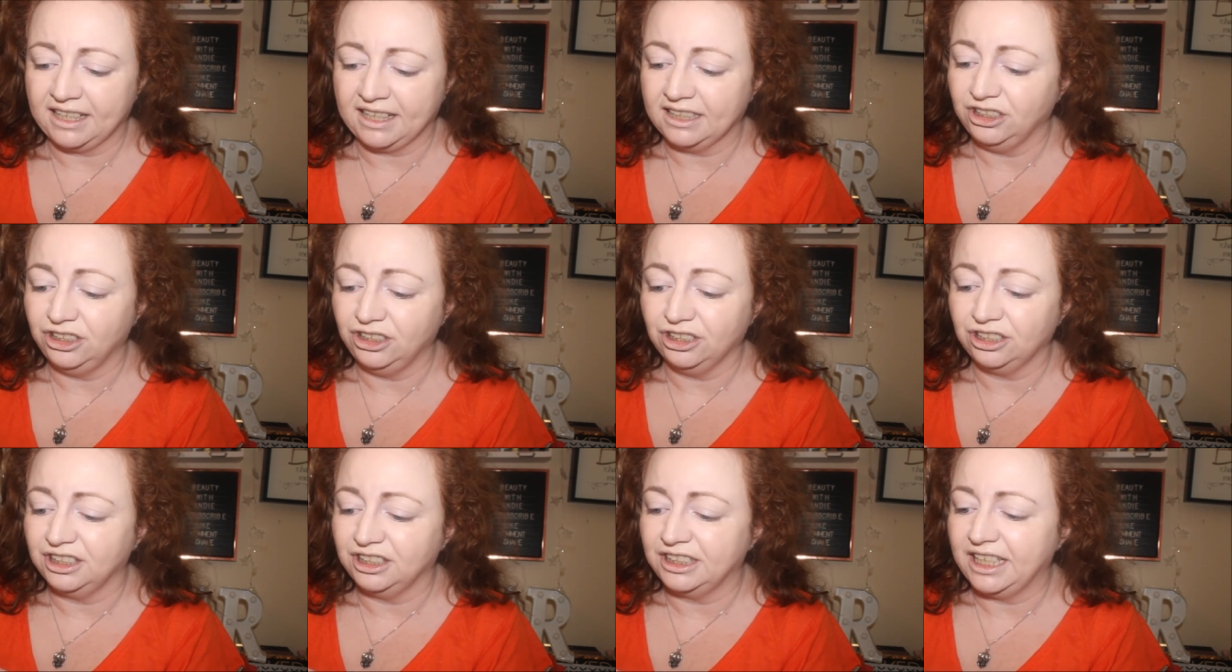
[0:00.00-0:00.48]
I
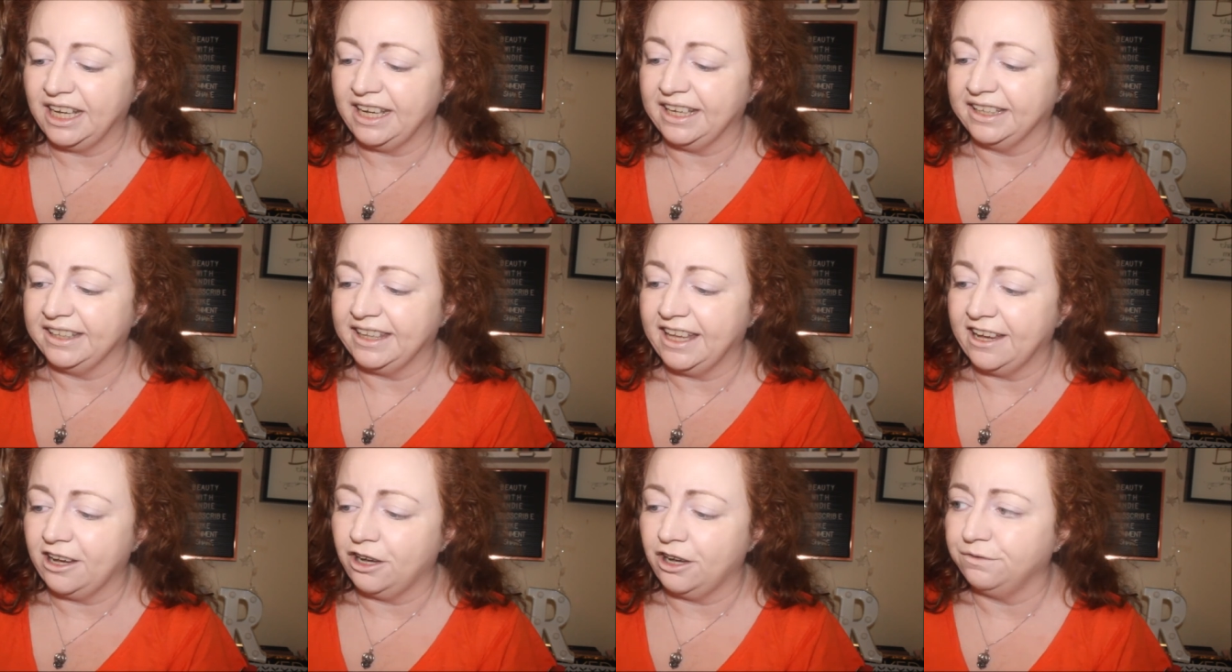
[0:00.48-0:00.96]
can just
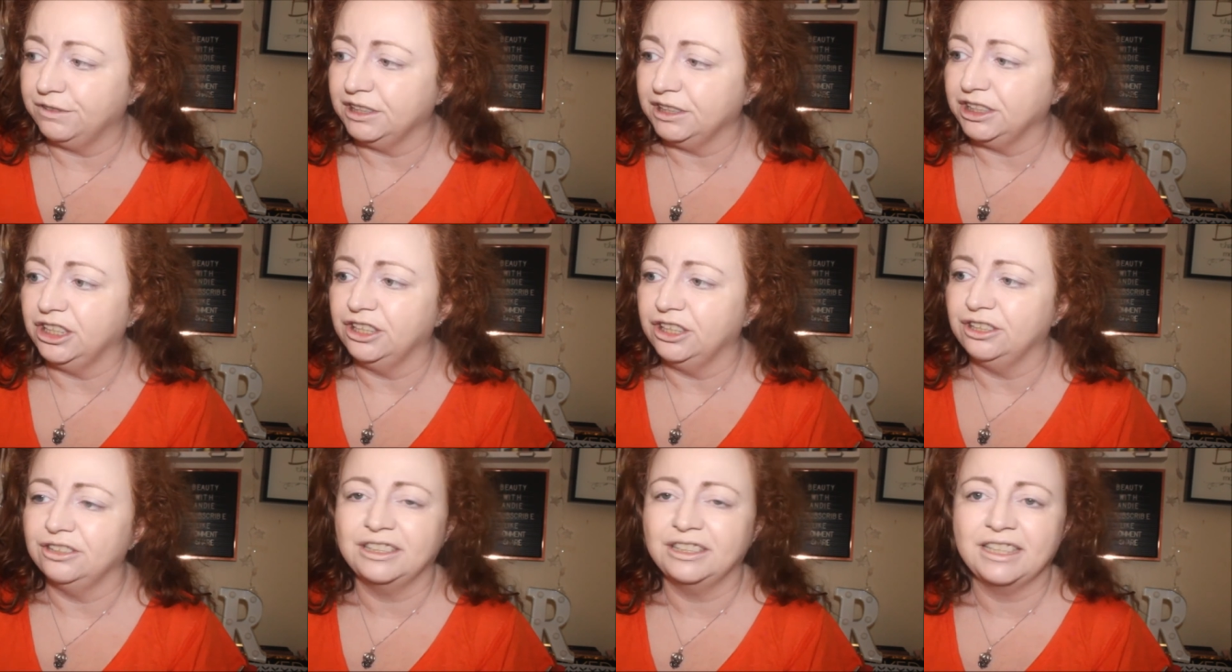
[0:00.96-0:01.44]
take that off
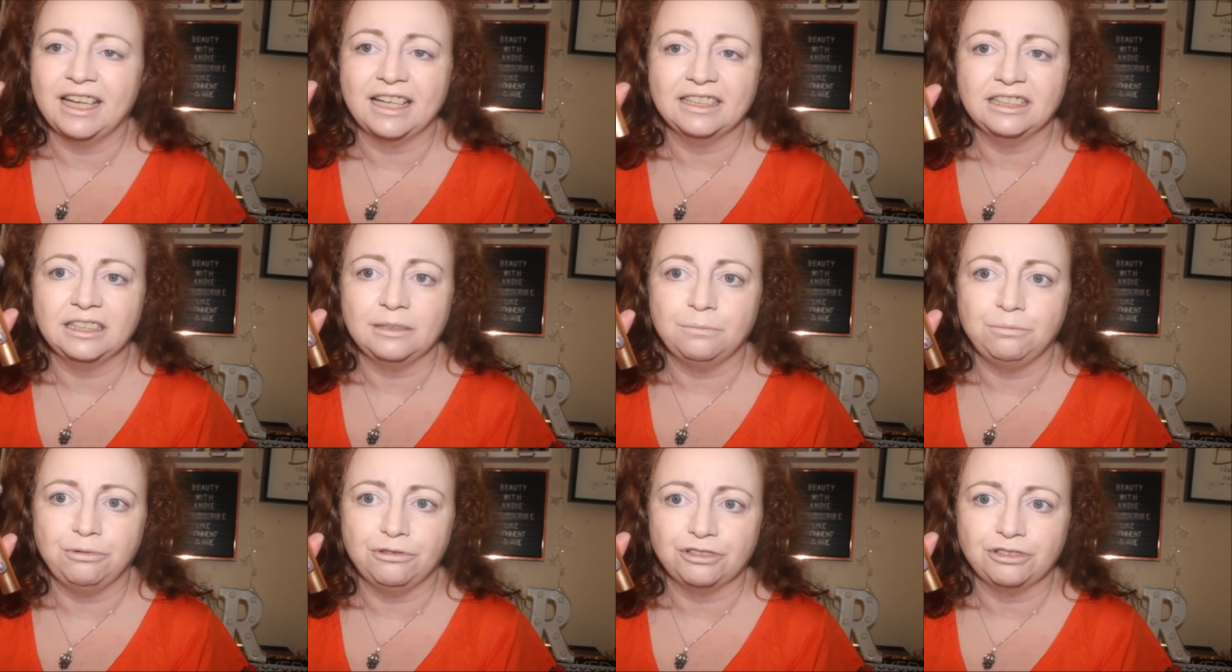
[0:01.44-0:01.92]
and use it
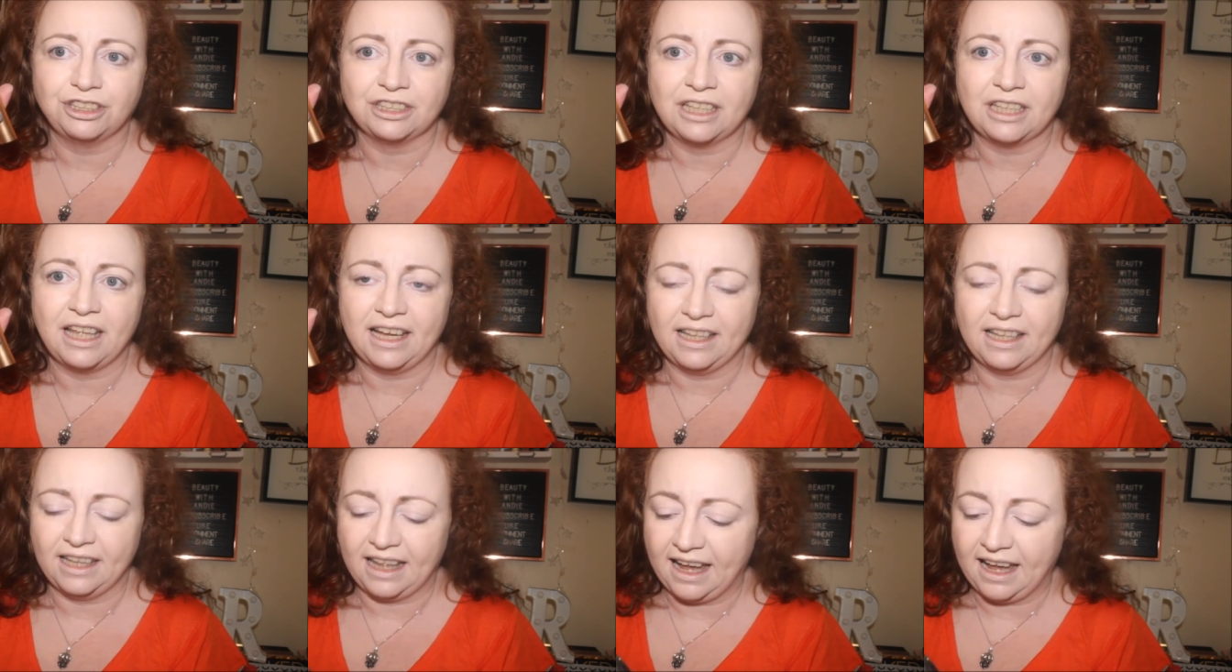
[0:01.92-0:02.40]
as a brush
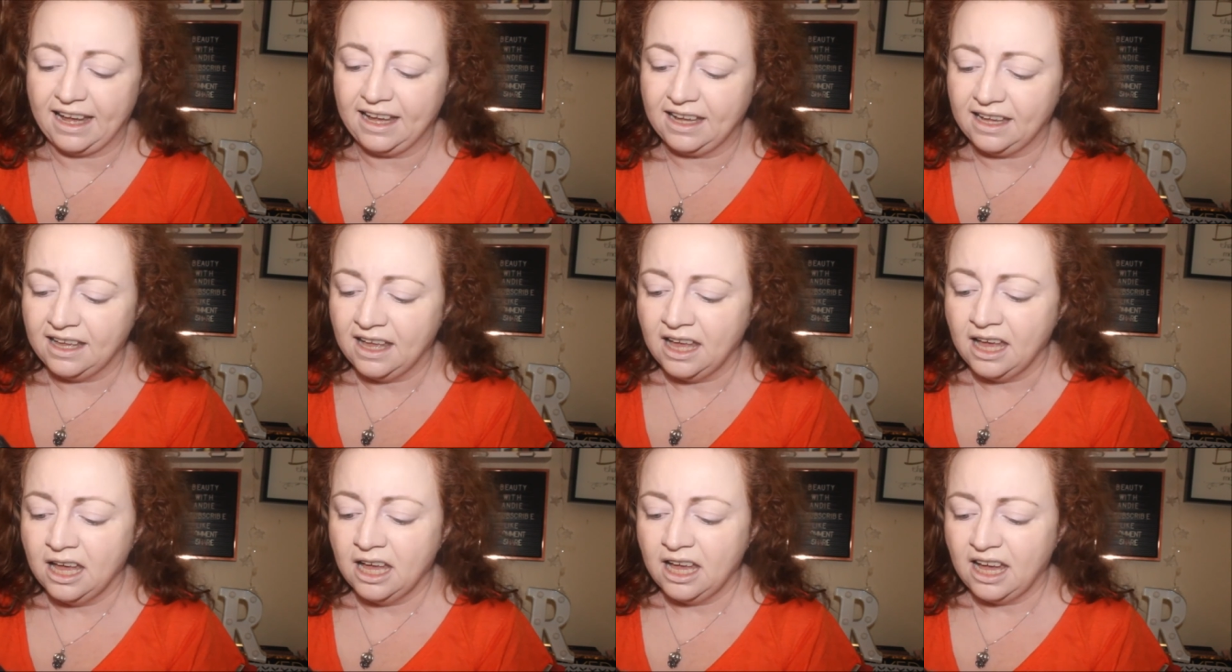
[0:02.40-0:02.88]
like
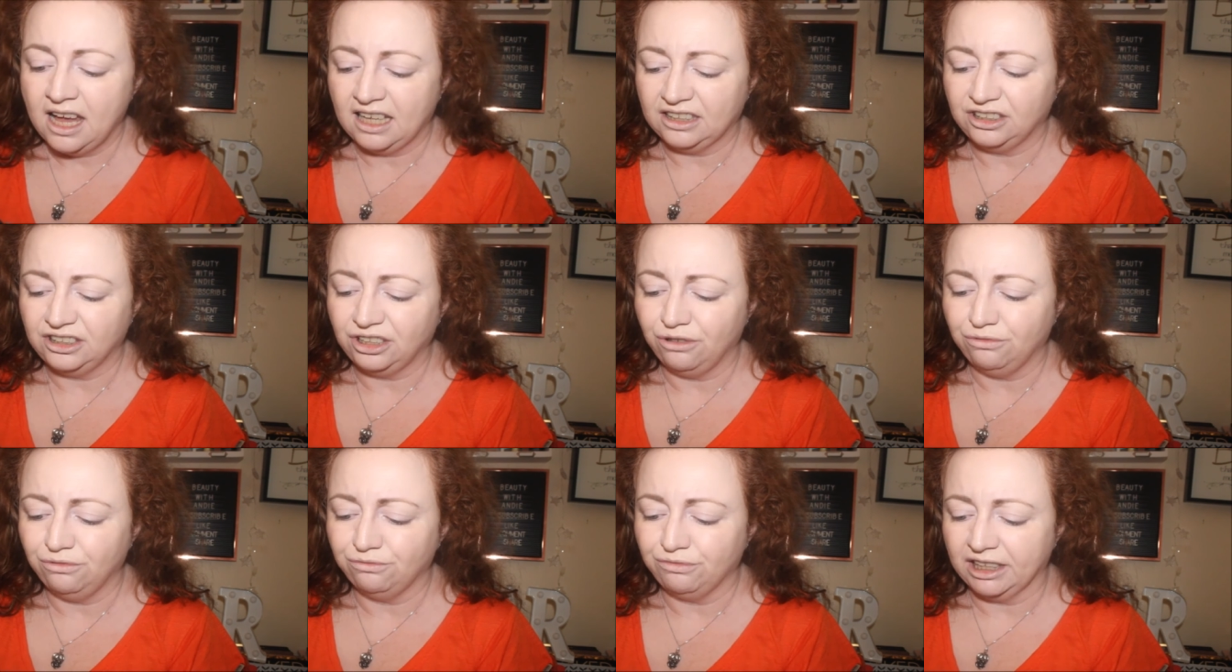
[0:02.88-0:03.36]
that.
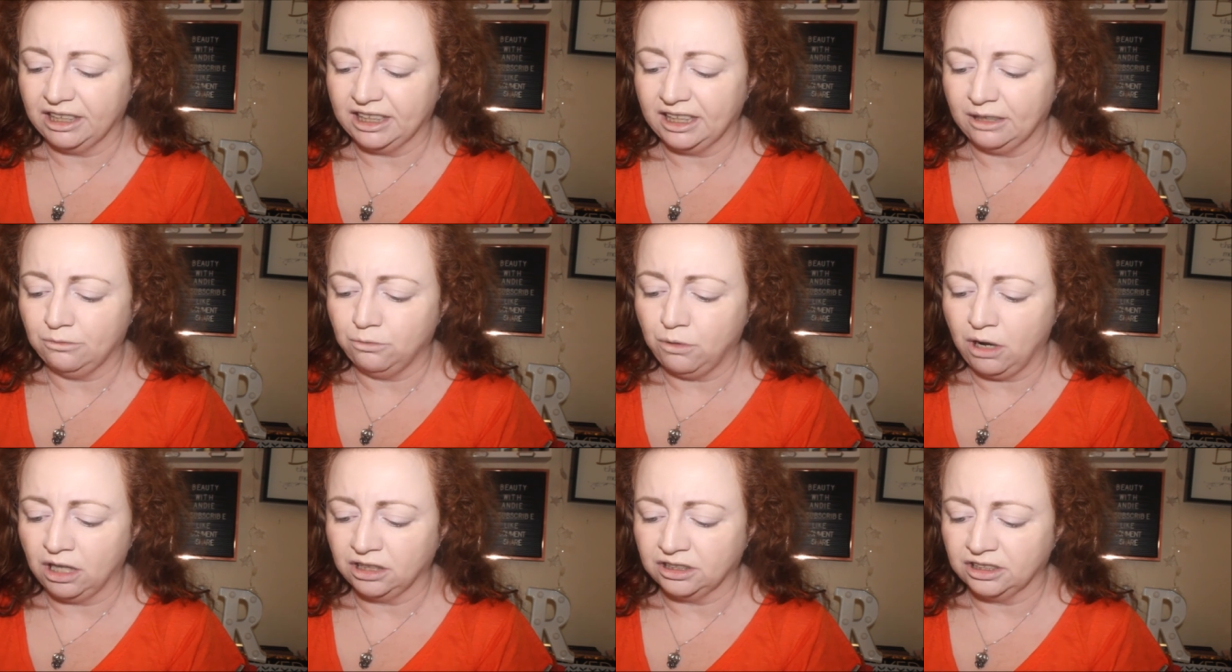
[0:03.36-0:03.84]
I don't
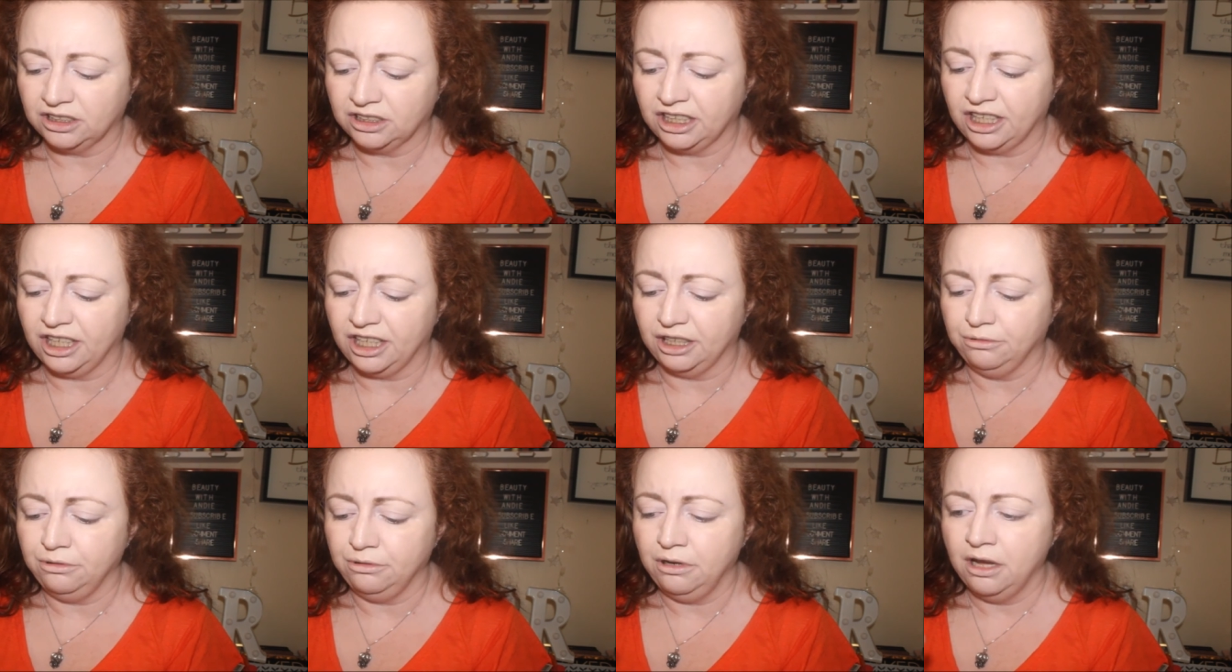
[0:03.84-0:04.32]
really want
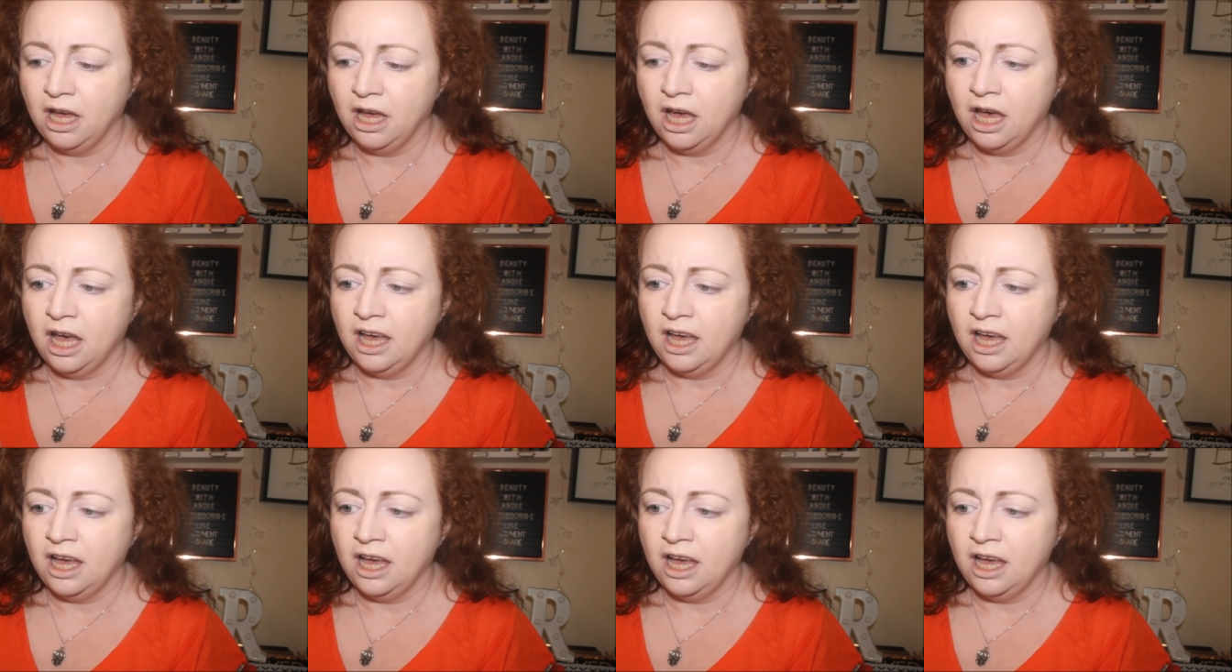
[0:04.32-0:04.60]
to.